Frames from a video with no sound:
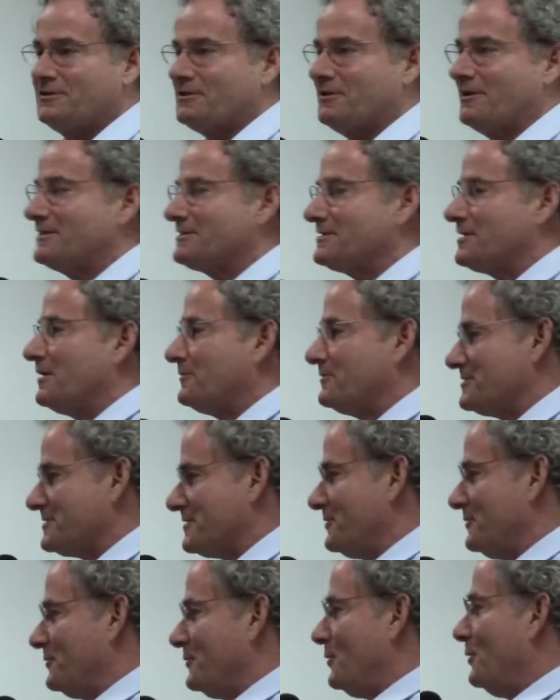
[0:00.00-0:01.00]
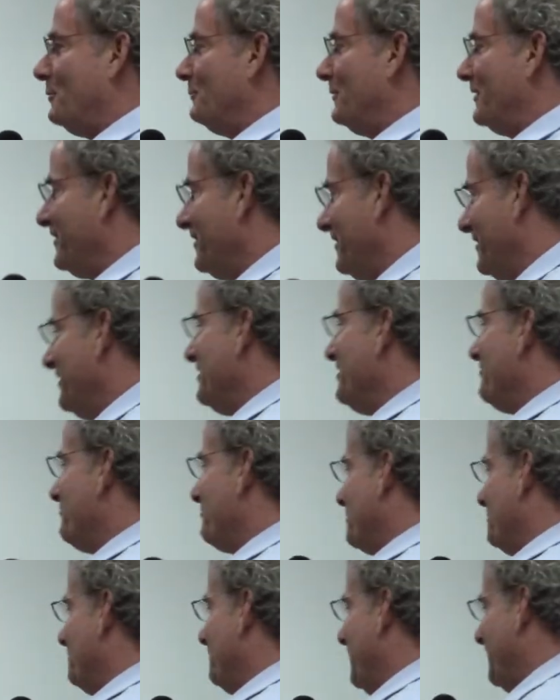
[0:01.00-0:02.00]
So that's always a good omen
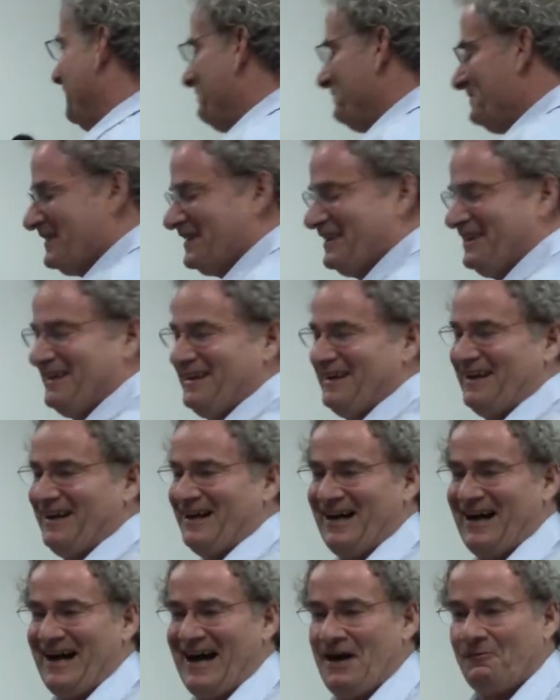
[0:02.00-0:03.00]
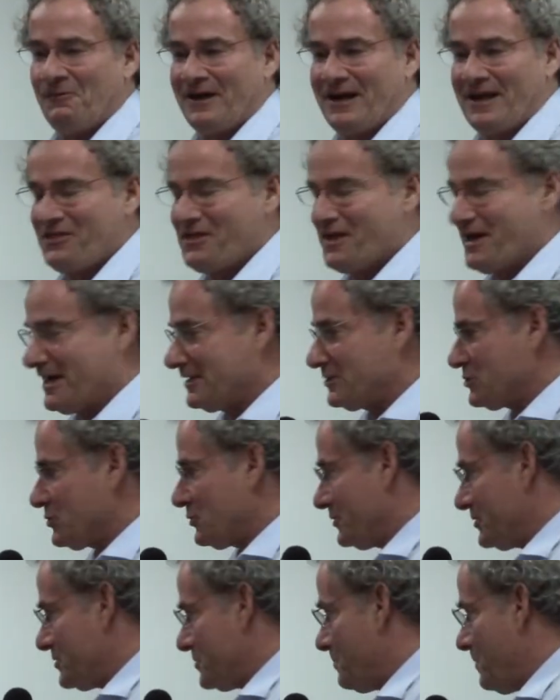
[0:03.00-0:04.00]
for me. I want to thank George